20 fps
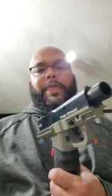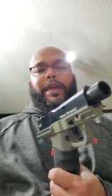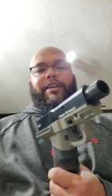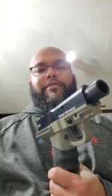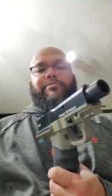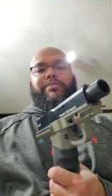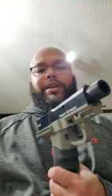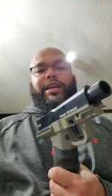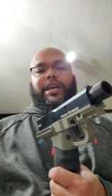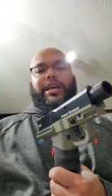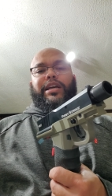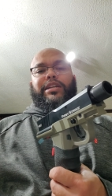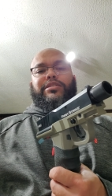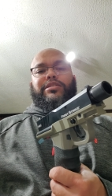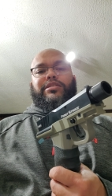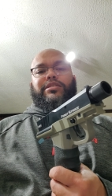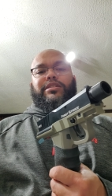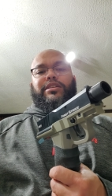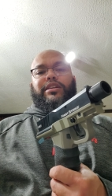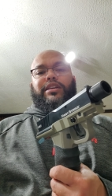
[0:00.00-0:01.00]

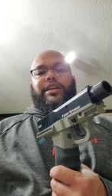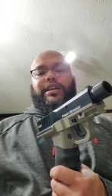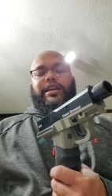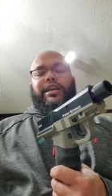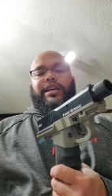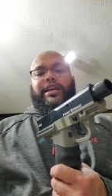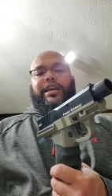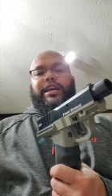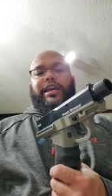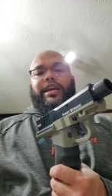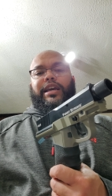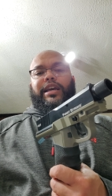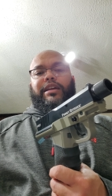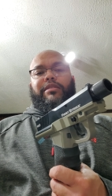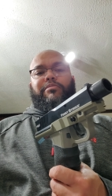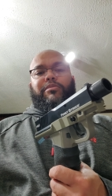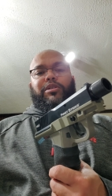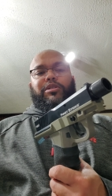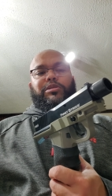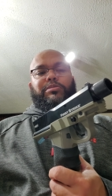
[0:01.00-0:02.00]
FPS and
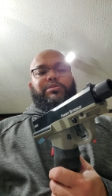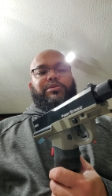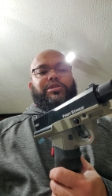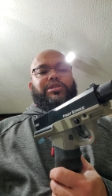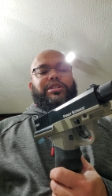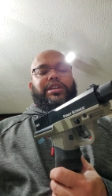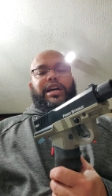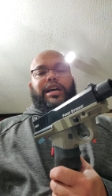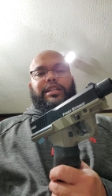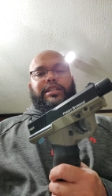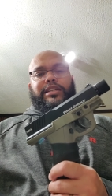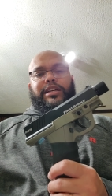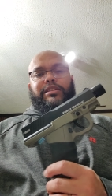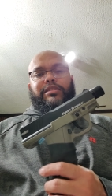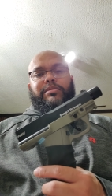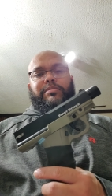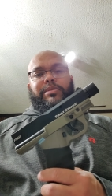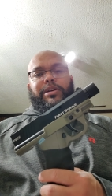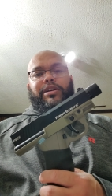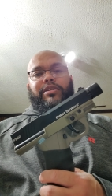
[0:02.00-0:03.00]
multiple shots out
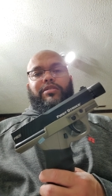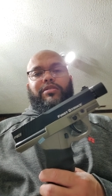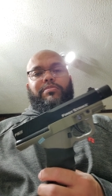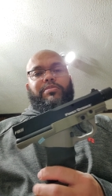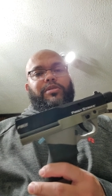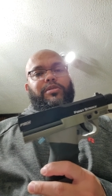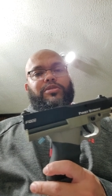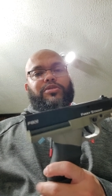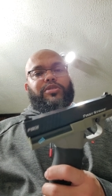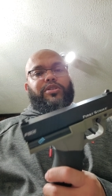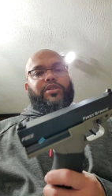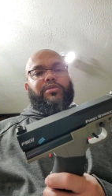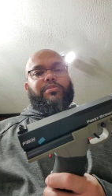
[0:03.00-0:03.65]
the barrel per trigger